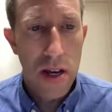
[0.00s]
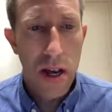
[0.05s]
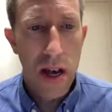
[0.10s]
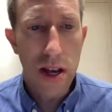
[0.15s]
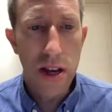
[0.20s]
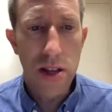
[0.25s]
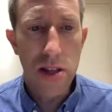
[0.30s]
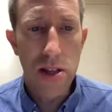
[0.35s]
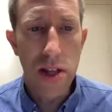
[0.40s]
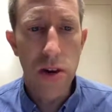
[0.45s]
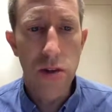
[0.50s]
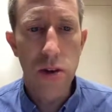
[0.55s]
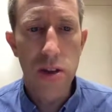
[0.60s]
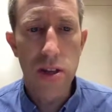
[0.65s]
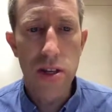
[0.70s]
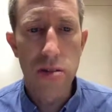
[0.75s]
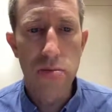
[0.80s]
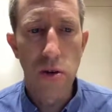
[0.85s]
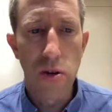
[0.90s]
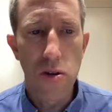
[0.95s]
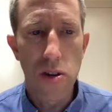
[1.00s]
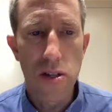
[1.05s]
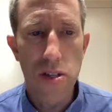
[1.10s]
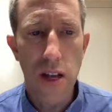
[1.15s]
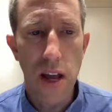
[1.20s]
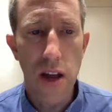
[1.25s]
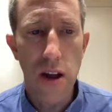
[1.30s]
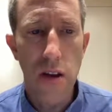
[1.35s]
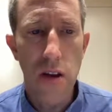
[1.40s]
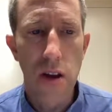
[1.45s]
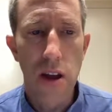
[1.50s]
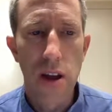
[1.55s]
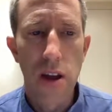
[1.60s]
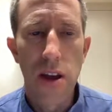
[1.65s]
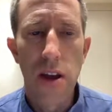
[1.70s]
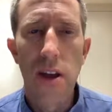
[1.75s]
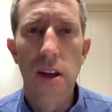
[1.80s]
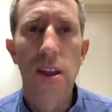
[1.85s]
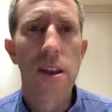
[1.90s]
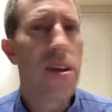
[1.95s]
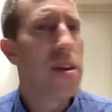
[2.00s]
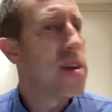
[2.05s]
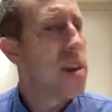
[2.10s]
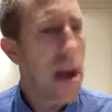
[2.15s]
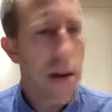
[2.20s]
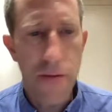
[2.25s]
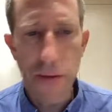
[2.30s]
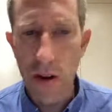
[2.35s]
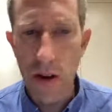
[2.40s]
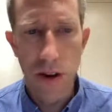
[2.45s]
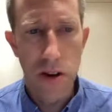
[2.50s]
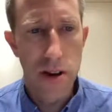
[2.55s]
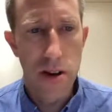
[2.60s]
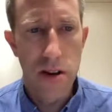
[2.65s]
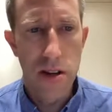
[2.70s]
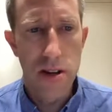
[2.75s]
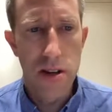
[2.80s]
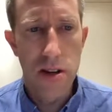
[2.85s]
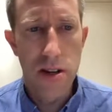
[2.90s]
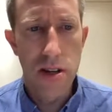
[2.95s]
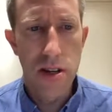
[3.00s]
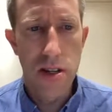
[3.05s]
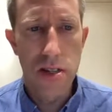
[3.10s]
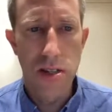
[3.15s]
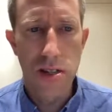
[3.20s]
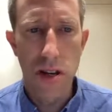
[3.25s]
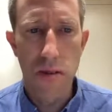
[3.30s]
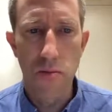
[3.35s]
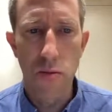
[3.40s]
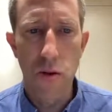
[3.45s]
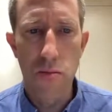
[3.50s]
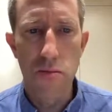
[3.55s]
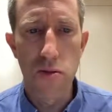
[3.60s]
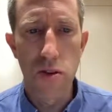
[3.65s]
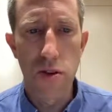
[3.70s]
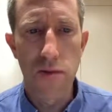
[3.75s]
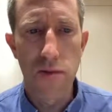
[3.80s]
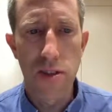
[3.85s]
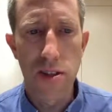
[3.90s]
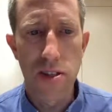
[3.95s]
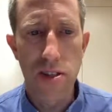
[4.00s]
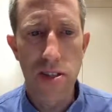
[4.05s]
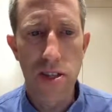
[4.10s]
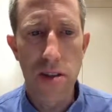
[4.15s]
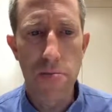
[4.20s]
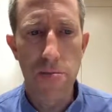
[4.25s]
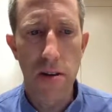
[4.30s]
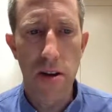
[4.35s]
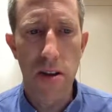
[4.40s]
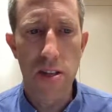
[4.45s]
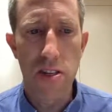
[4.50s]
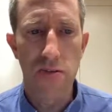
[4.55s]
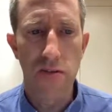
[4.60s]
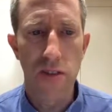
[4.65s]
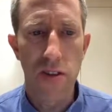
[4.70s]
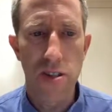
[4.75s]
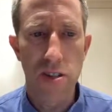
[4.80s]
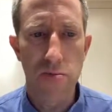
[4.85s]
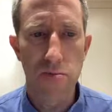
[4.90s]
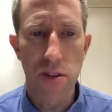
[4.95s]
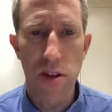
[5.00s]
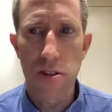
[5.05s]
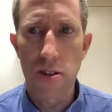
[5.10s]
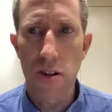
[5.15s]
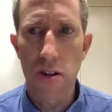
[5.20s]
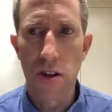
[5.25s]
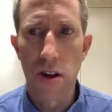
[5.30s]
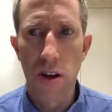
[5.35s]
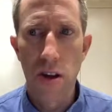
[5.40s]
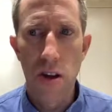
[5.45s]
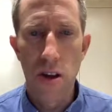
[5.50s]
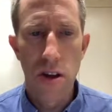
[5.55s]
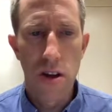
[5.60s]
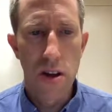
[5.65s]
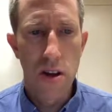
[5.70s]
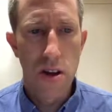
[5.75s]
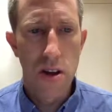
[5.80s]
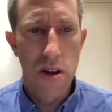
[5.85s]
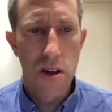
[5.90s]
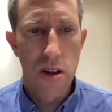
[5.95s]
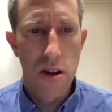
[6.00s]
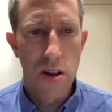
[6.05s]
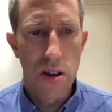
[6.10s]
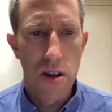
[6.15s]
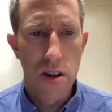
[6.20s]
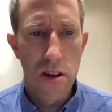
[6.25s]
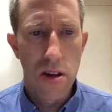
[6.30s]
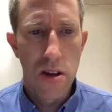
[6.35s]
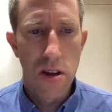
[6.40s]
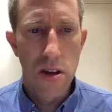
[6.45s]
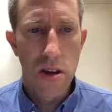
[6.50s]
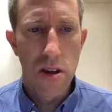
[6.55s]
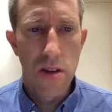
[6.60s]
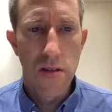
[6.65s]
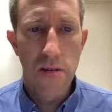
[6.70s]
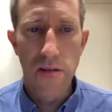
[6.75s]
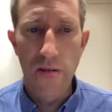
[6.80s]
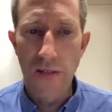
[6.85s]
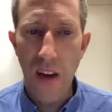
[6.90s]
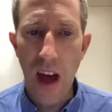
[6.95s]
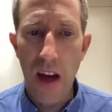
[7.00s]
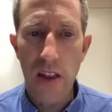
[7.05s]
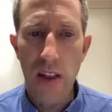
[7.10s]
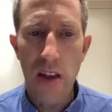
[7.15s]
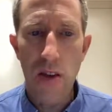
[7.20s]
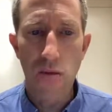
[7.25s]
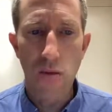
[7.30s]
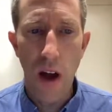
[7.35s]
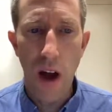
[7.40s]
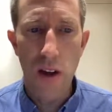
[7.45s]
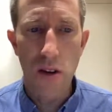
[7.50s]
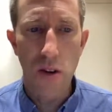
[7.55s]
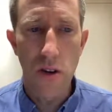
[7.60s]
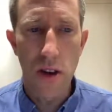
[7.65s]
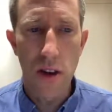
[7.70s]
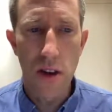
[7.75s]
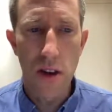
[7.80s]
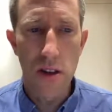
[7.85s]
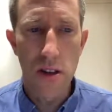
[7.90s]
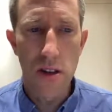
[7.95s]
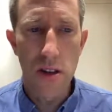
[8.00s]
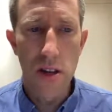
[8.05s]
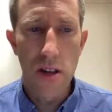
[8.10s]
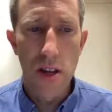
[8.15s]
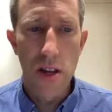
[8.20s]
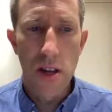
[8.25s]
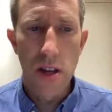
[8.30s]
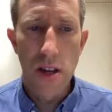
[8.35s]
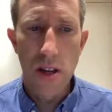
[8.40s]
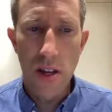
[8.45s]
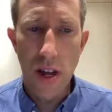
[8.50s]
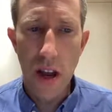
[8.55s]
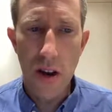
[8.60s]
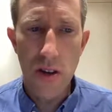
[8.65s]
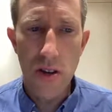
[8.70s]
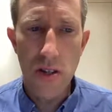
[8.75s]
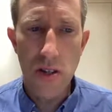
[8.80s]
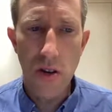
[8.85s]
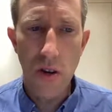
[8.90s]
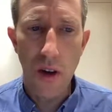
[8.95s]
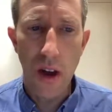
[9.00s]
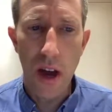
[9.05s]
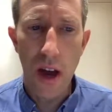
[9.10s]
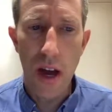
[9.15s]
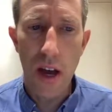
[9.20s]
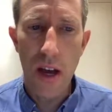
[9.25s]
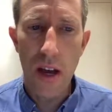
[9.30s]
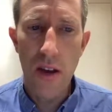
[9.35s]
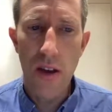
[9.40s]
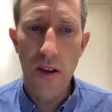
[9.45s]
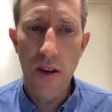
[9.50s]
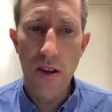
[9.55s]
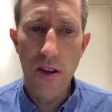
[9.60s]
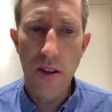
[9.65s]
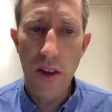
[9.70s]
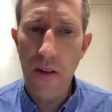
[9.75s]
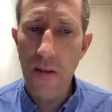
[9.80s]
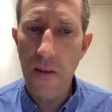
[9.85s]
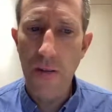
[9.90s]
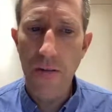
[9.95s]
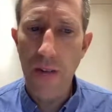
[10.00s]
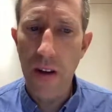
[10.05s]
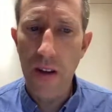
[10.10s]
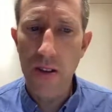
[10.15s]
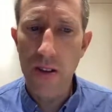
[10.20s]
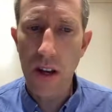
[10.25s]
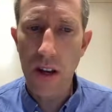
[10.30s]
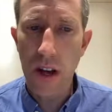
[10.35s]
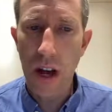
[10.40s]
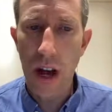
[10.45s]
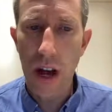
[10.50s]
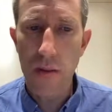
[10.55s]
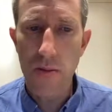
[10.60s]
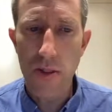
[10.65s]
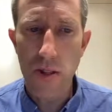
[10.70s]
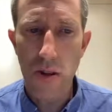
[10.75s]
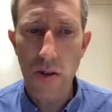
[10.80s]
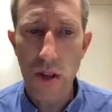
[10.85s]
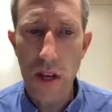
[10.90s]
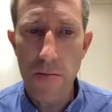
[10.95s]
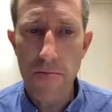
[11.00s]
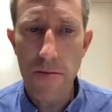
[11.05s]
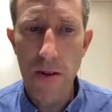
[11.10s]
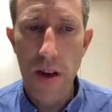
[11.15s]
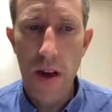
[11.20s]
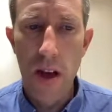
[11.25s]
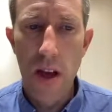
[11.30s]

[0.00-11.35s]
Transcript: and glittering in the smokeless air. Never did sun more beautifully steep on his first splendor. Valley, rock, or hill, ne'er saw I, never felt a calm so deep.